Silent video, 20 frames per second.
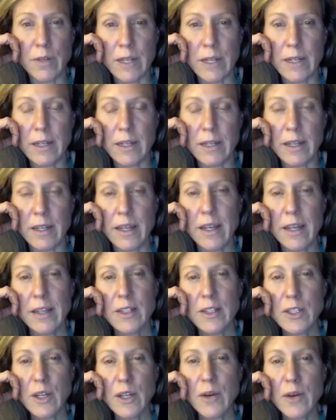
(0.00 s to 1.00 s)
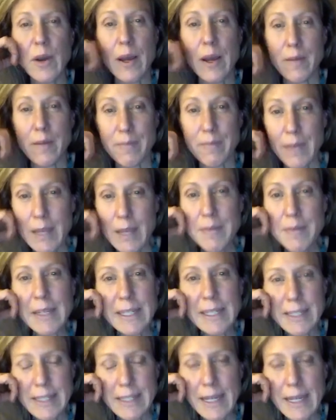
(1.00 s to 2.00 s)
And so maybe
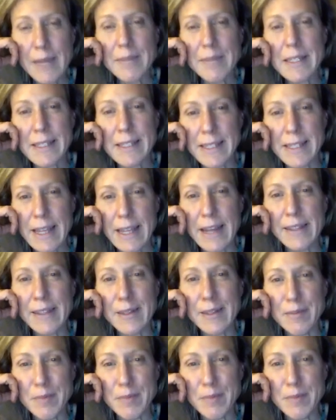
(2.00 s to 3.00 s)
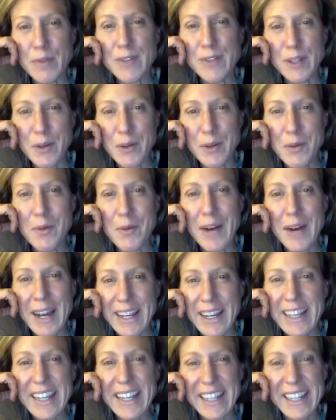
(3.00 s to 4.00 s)
it's time to sell and move to
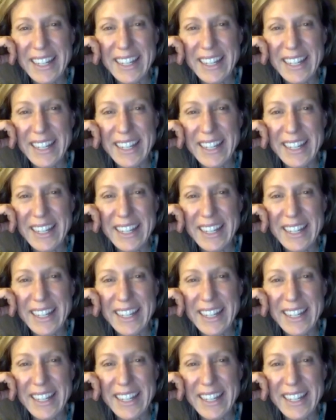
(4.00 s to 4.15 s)
Hawaii.